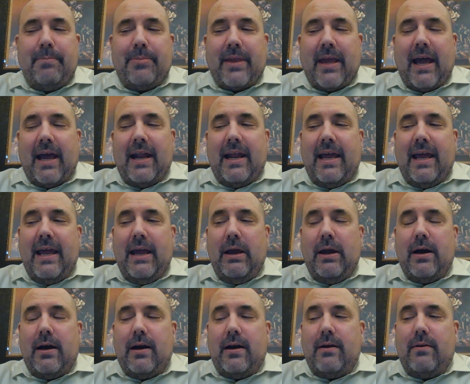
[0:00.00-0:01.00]
And
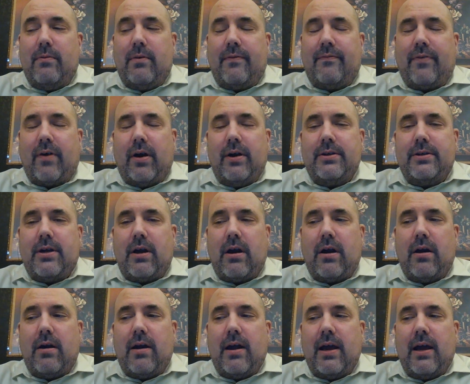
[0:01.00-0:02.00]
he referred to
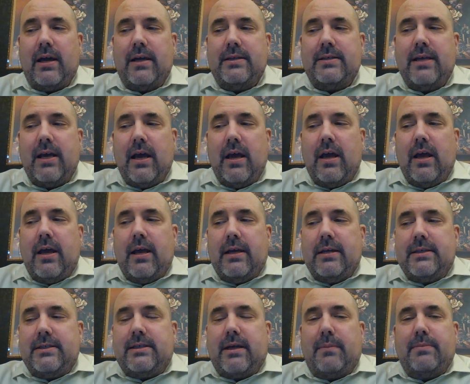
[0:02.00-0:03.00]
her as
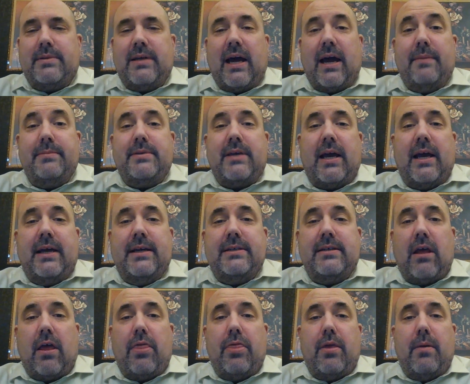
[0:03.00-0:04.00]
sometimes as
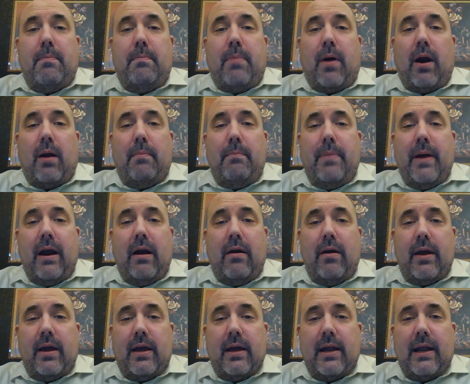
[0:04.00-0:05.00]
the
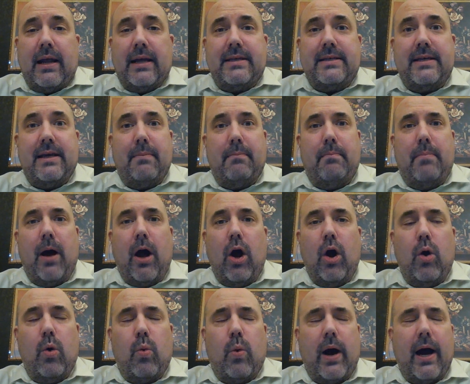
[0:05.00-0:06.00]
barbarian. I said,
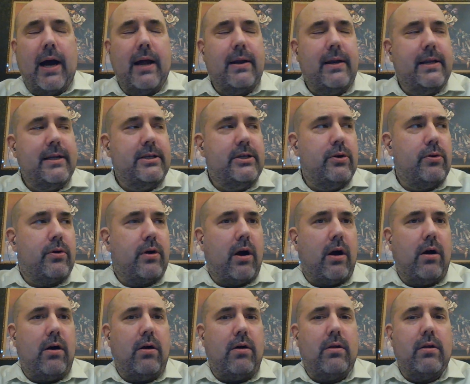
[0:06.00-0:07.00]
Beau, why did you
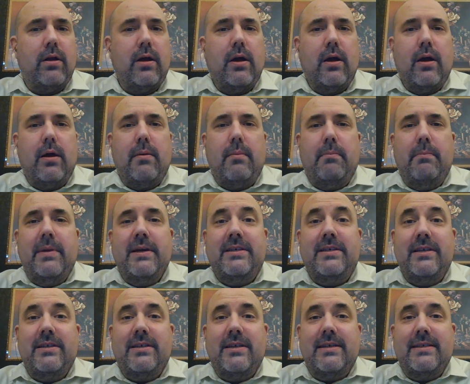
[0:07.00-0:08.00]
call
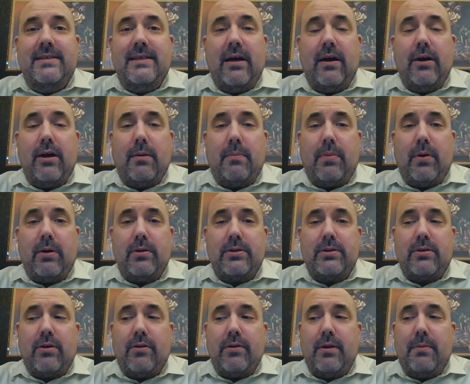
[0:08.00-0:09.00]
Mrs. Azalea
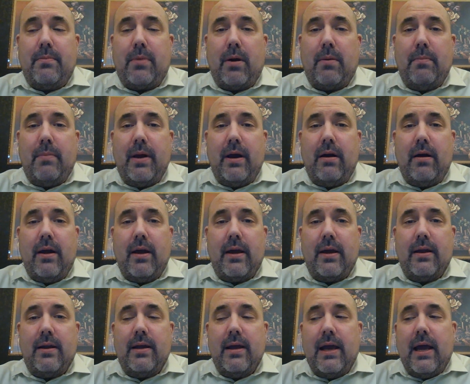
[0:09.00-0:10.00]
Pearlstone the
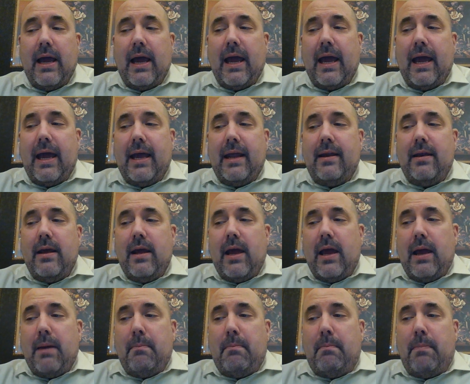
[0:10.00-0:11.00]
barbarian? And
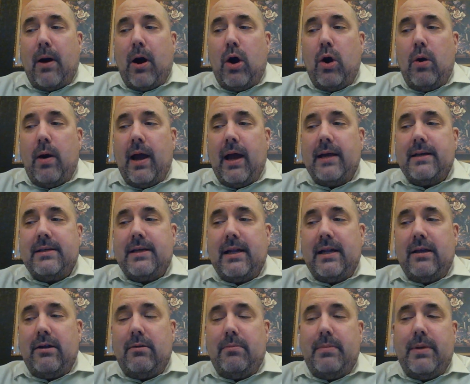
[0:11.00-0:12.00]
Beau has a
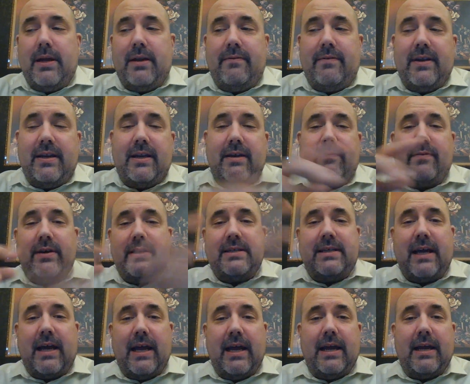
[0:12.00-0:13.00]
little bit of a different
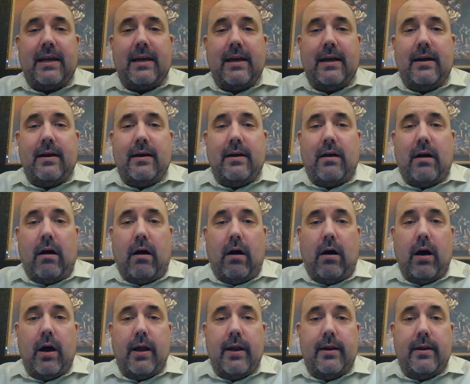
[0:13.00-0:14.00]
take
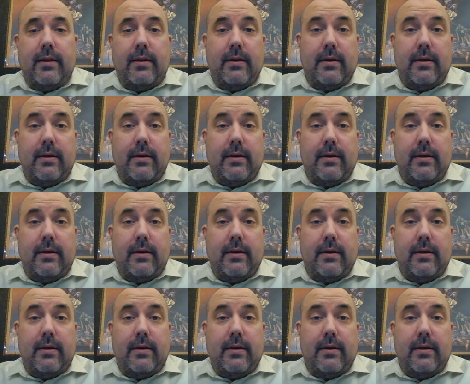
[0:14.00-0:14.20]
on